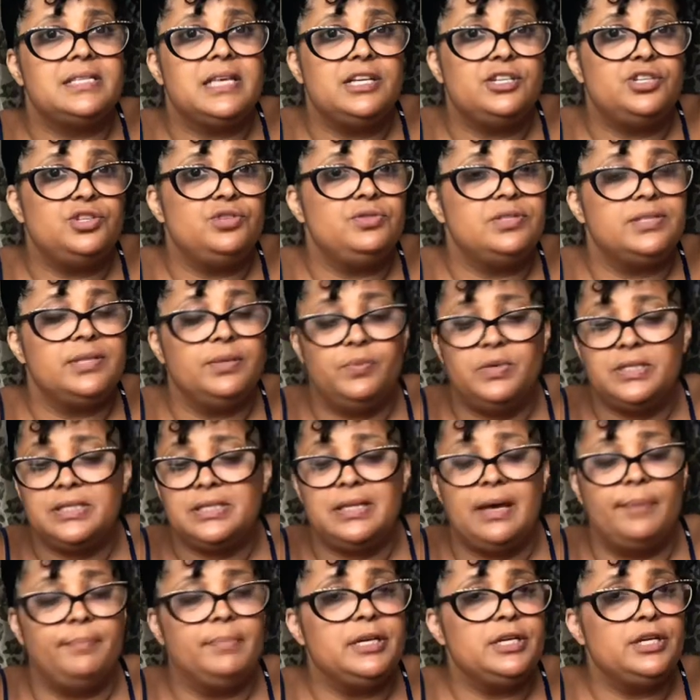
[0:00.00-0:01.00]
hit you with
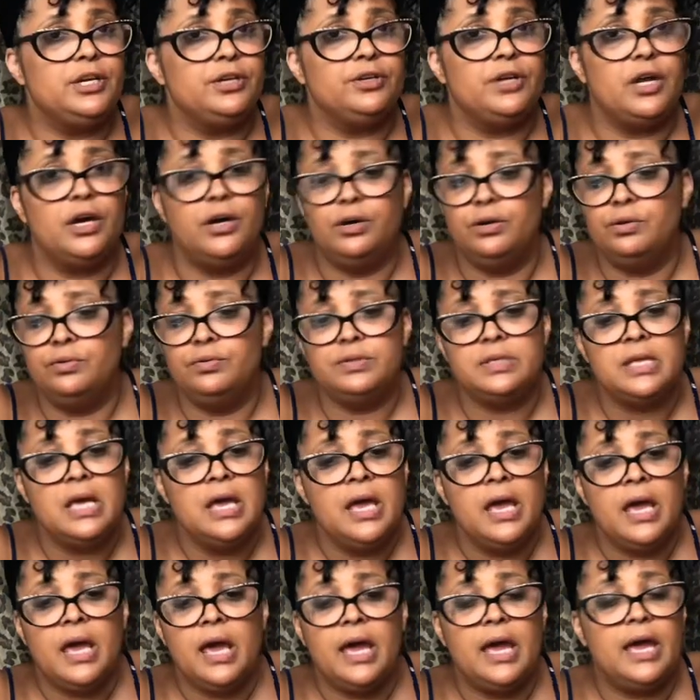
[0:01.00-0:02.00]
some in your nose.
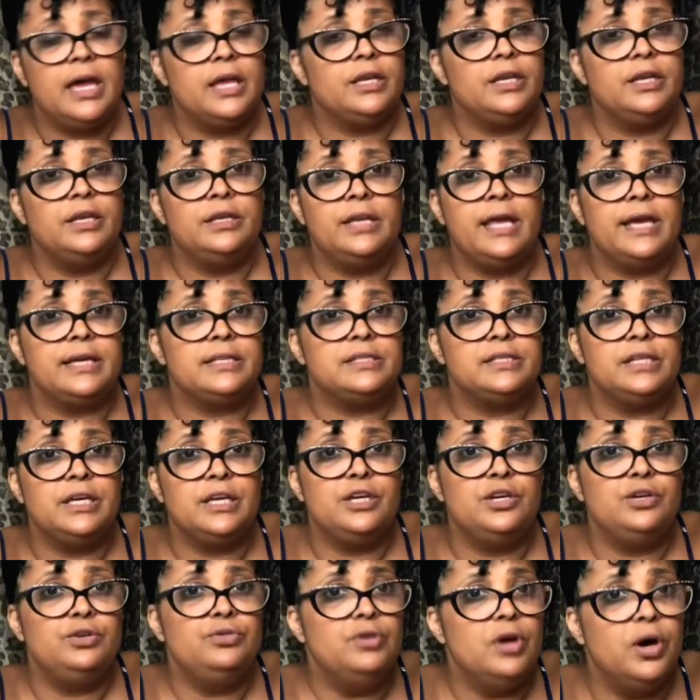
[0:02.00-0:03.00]
And next thing
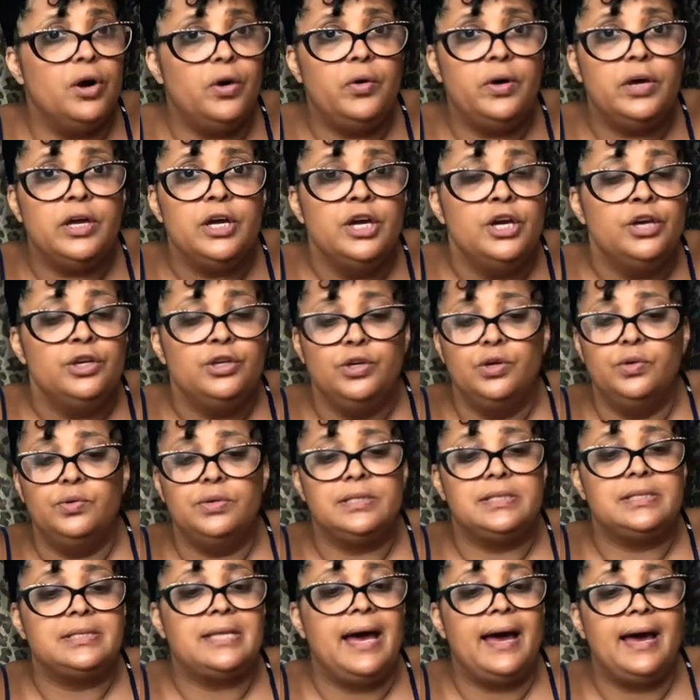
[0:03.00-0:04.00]
you know it, you
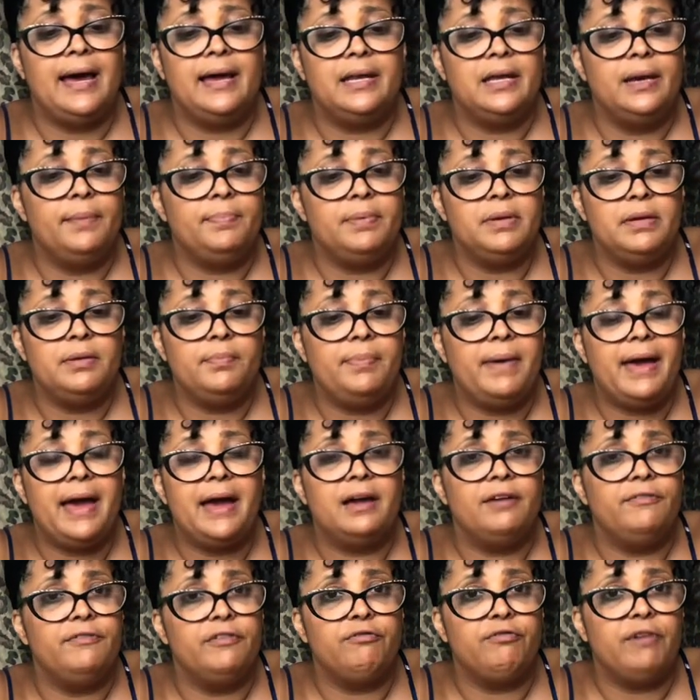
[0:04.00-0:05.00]
was tied up in the back
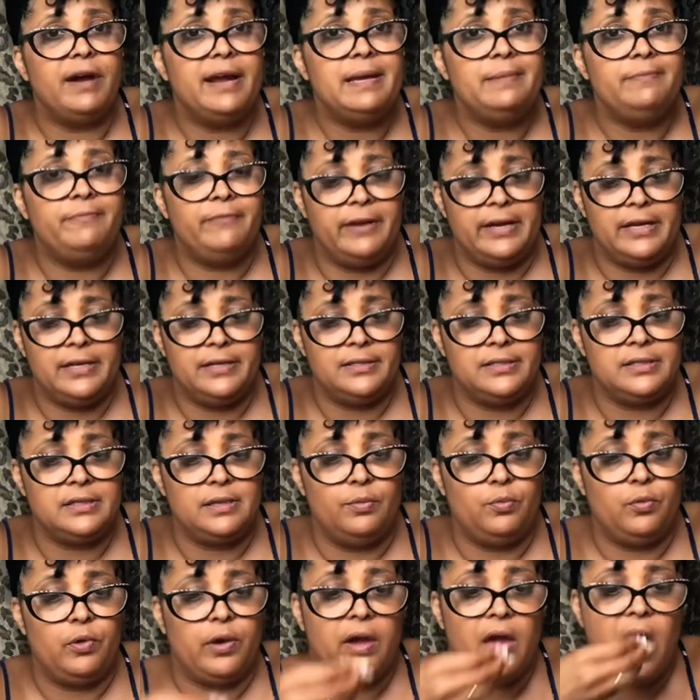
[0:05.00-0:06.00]
of a rape van
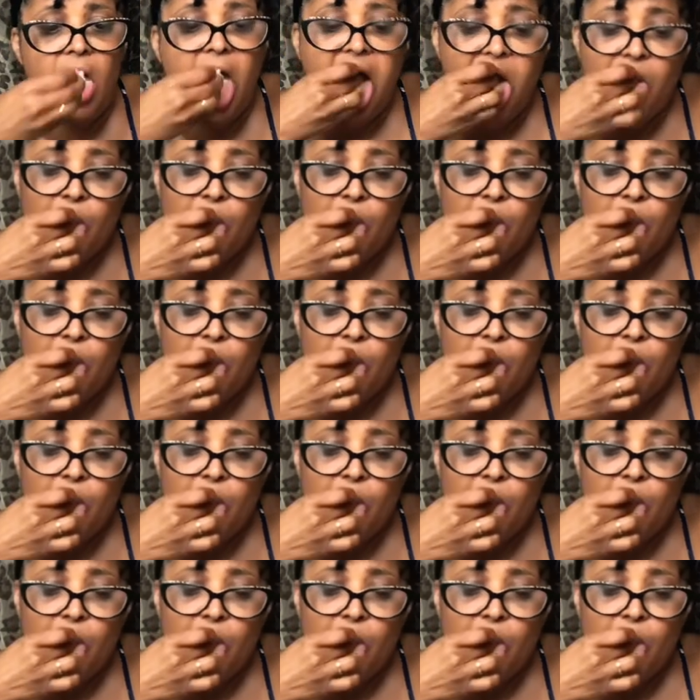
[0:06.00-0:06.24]
somewhere.